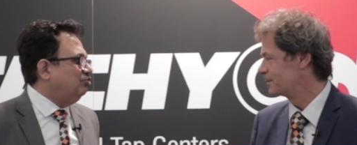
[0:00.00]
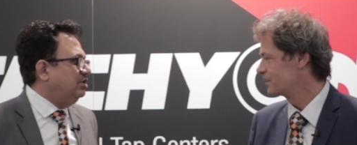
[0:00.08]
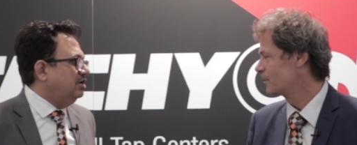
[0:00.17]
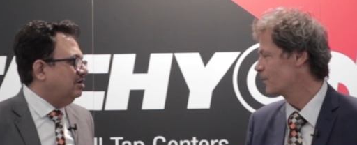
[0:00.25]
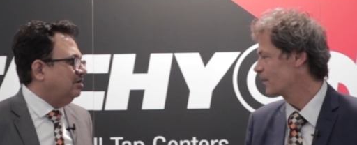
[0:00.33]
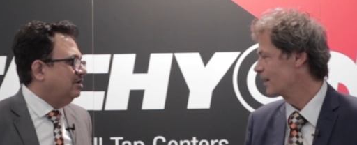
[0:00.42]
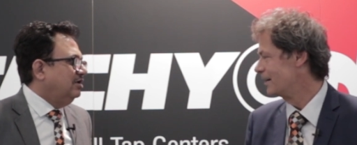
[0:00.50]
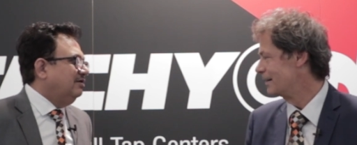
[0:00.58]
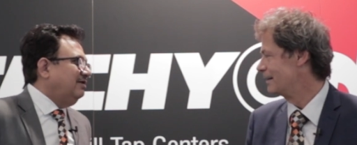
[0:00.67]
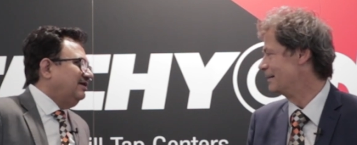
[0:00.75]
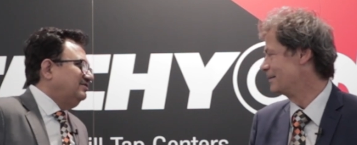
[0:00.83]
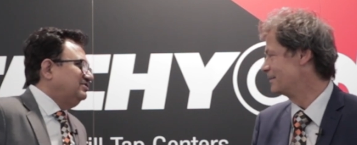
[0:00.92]
Speaker 1: to here
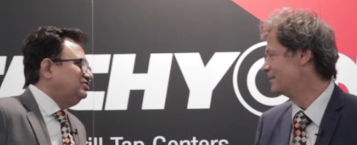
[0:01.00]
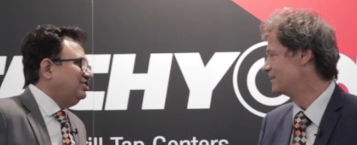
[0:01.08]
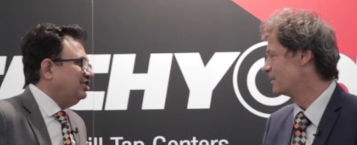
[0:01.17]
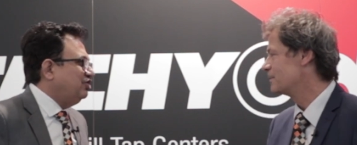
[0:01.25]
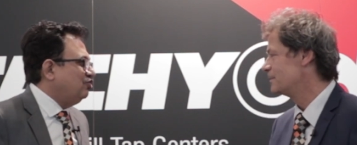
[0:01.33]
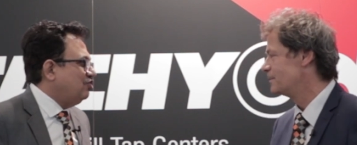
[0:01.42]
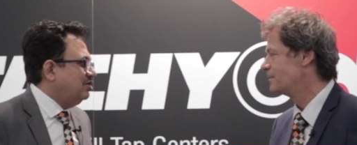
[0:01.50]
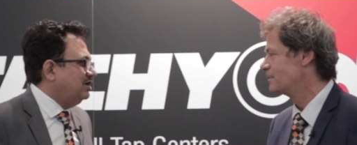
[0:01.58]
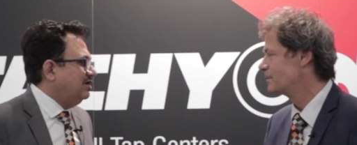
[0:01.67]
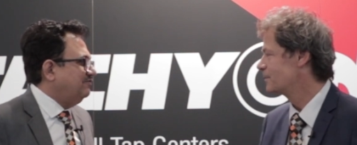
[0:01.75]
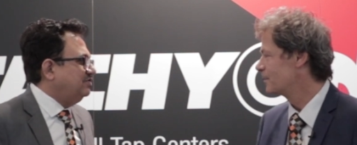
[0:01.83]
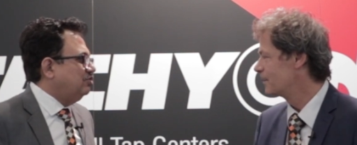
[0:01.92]
like this
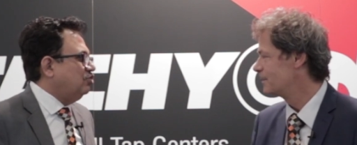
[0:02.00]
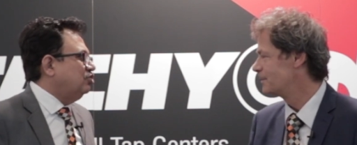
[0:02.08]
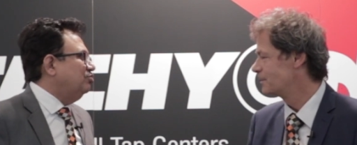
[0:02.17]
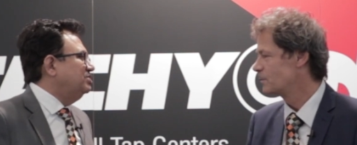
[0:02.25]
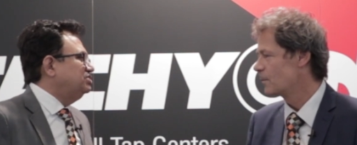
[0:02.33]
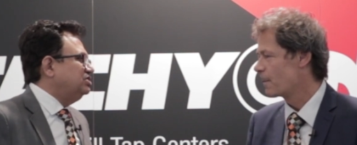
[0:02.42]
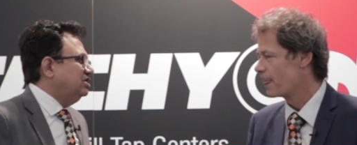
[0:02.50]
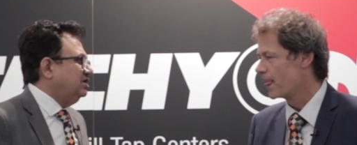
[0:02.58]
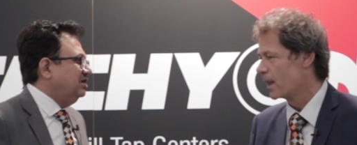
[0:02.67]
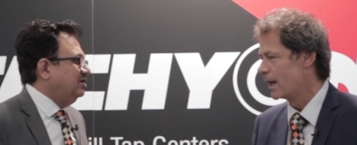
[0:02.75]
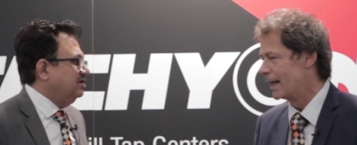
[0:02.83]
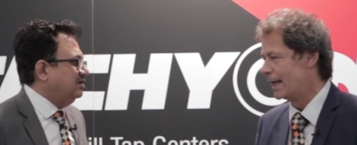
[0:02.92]
Tekion and with the
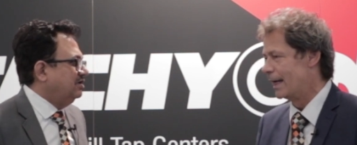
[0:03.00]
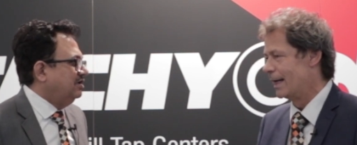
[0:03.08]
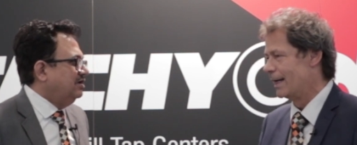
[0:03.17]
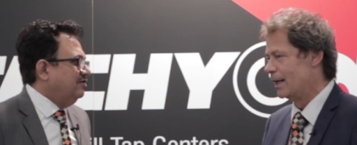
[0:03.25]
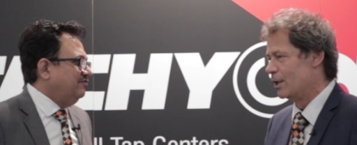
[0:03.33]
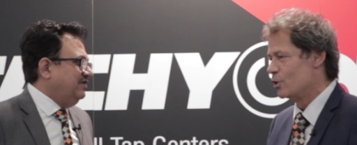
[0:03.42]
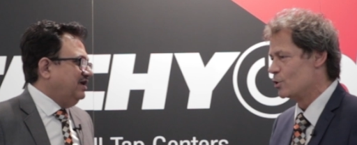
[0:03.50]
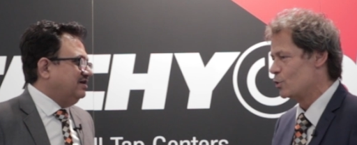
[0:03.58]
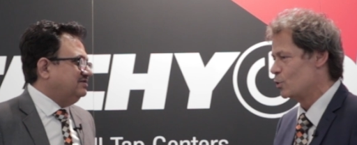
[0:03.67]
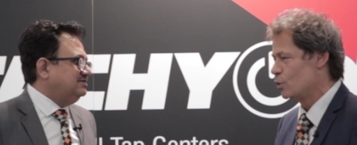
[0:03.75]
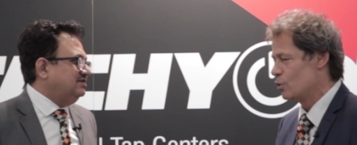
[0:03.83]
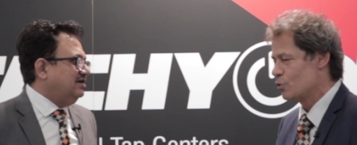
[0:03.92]
automation in uh,
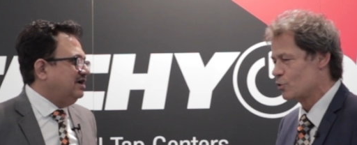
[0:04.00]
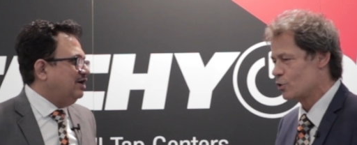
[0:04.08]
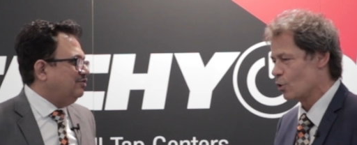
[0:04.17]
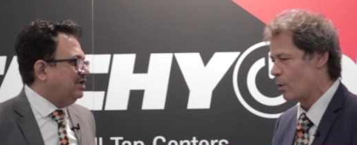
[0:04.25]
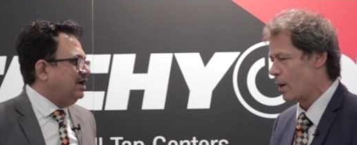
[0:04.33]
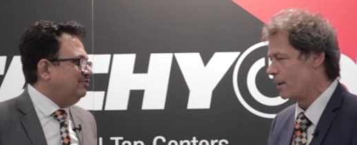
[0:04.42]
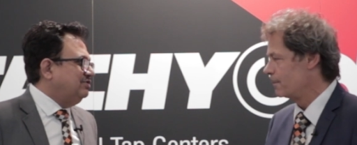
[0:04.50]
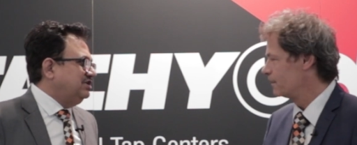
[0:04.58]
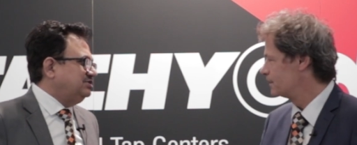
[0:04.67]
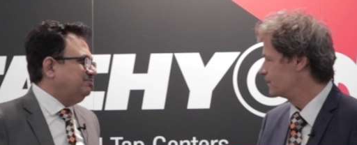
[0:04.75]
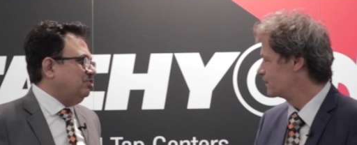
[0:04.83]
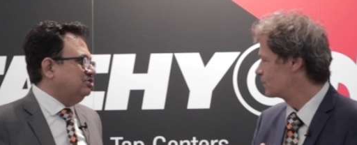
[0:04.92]
VX how the how the
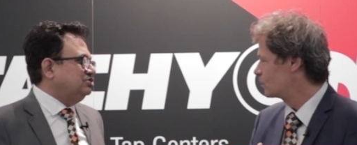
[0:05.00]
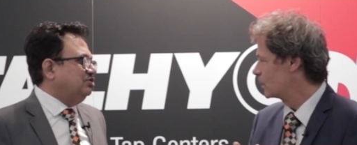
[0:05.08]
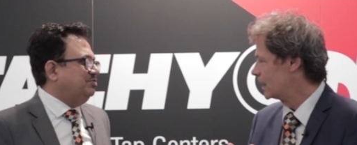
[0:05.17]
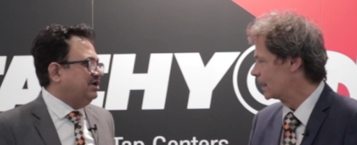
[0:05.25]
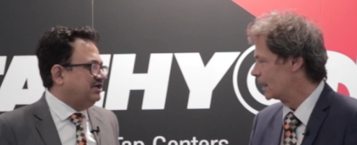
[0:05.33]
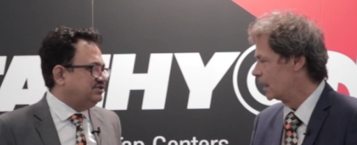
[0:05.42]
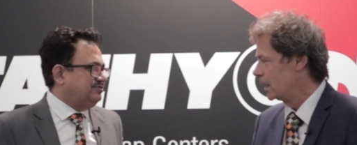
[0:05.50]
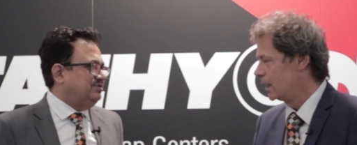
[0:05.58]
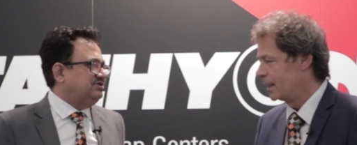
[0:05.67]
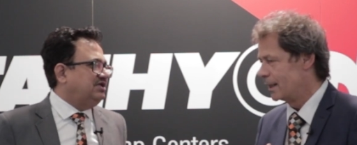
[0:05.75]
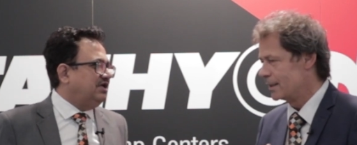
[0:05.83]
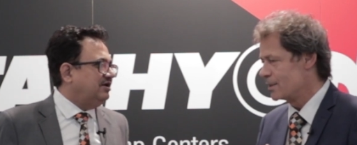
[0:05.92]
response of the
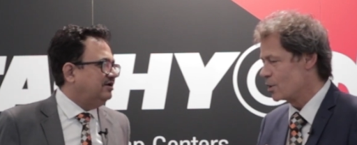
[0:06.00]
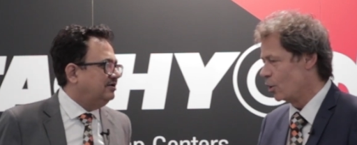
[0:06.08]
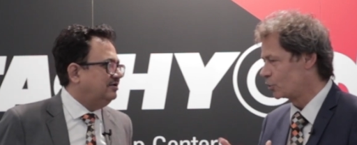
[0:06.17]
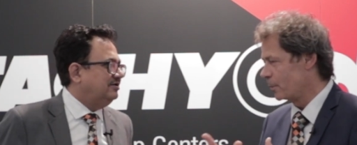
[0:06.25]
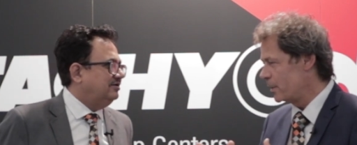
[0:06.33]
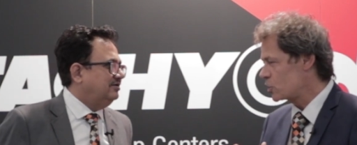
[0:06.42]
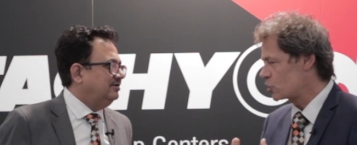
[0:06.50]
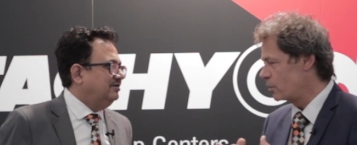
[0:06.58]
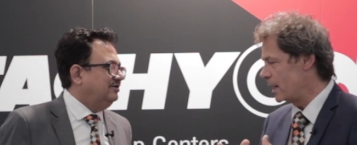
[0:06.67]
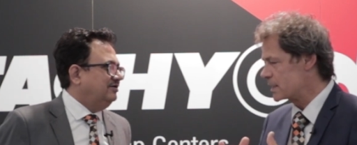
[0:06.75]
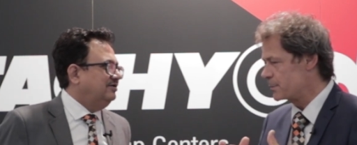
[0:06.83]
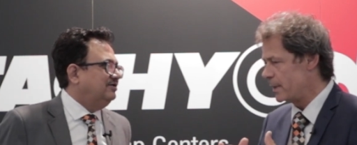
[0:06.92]
customer
Speaker 2: there
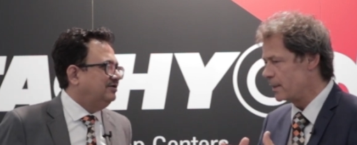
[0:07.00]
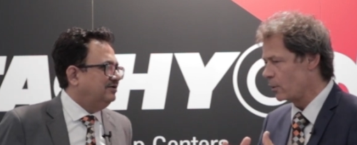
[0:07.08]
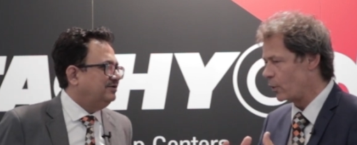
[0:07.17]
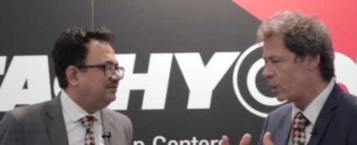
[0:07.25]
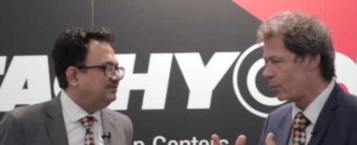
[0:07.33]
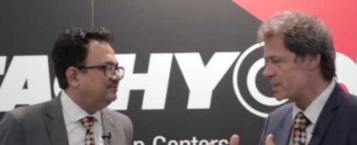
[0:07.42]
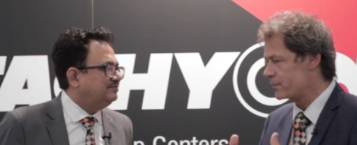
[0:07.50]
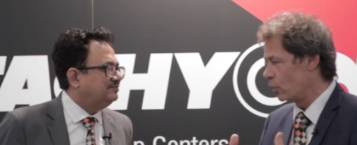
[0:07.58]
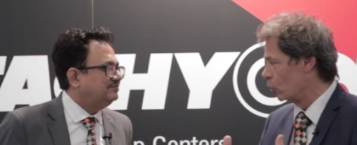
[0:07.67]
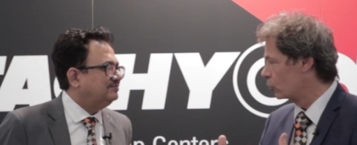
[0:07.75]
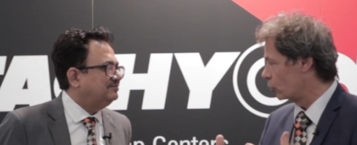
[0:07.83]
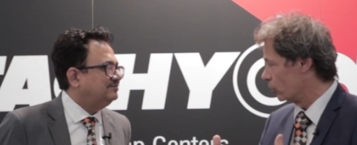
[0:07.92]
automation has been a request for
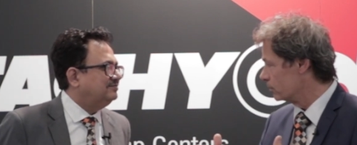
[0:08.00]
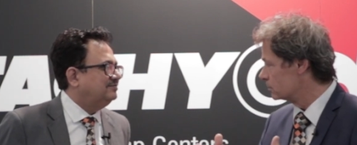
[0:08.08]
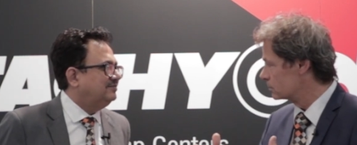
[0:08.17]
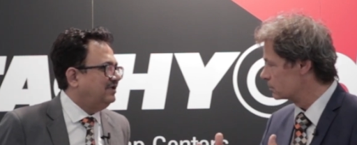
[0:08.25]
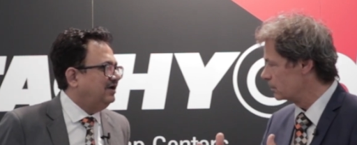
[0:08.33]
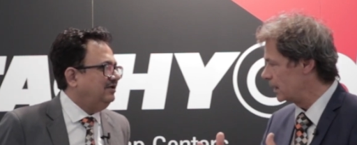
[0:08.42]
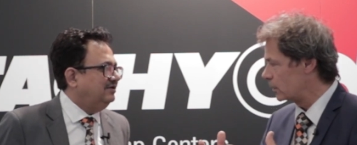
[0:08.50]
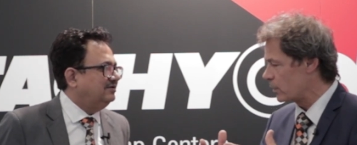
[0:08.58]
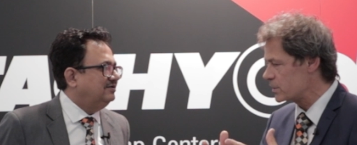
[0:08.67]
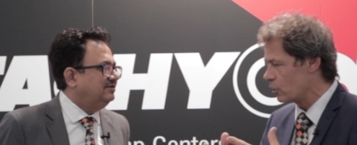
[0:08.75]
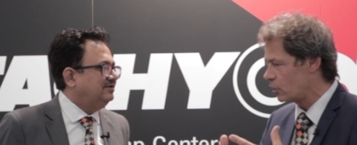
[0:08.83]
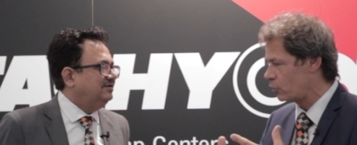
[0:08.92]
long term yeah. but it
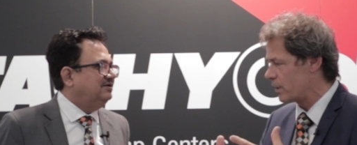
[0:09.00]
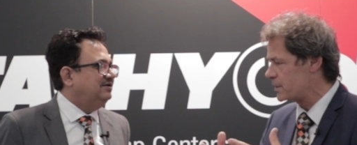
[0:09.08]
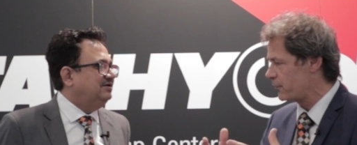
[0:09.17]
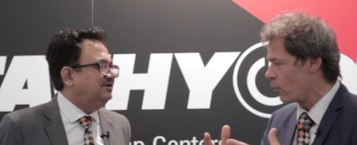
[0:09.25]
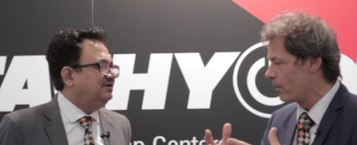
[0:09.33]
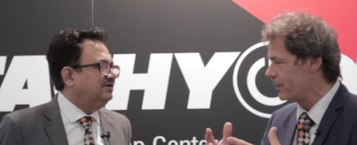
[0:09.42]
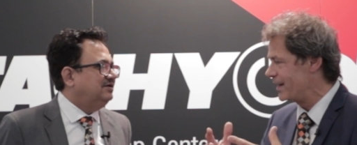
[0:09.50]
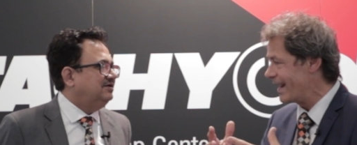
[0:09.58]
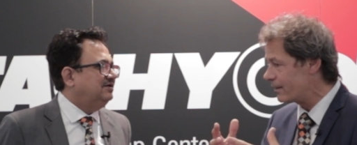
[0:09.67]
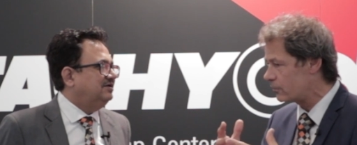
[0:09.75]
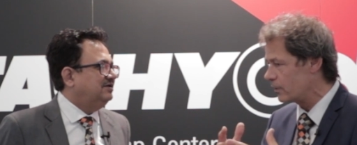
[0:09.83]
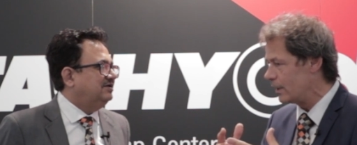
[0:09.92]
was not transforming
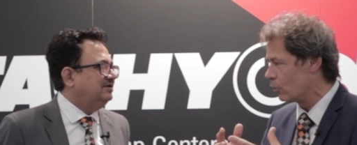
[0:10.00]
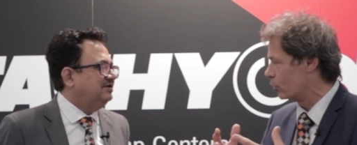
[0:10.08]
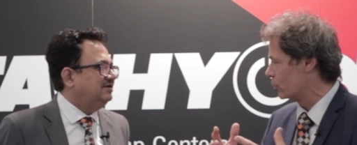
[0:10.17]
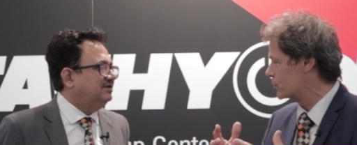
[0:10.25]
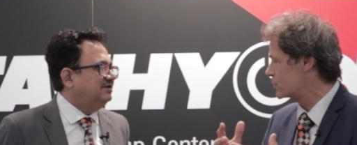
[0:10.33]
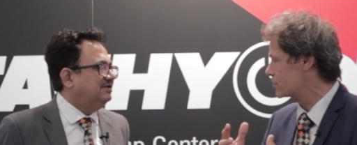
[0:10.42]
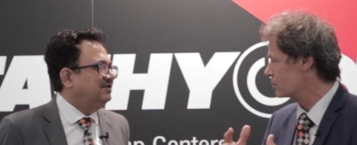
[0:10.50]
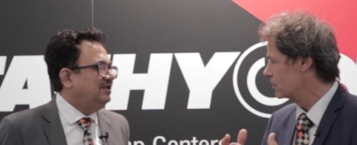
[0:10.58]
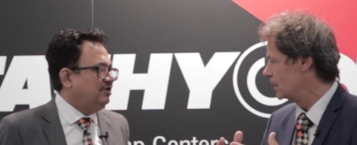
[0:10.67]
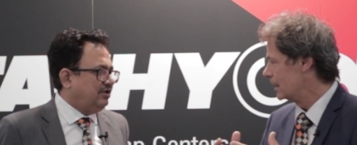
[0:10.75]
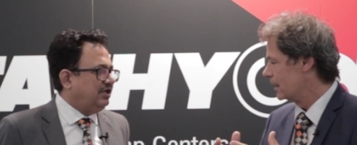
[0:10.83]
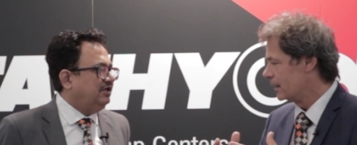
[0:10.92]
yet in orders
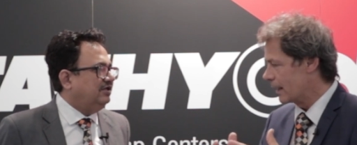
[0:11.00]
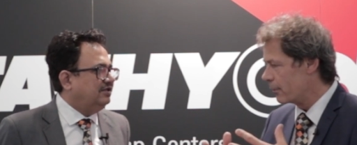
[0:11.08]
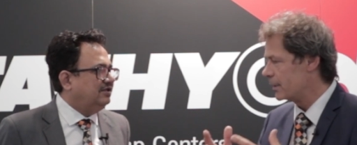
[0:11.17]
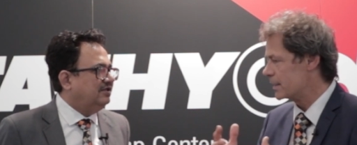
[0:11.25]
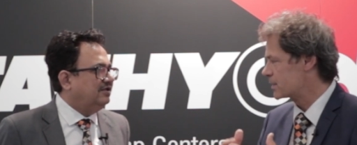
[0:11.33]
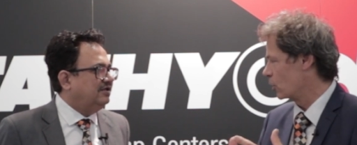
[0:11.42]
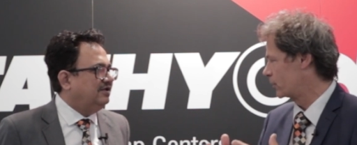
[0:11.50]
okay now it is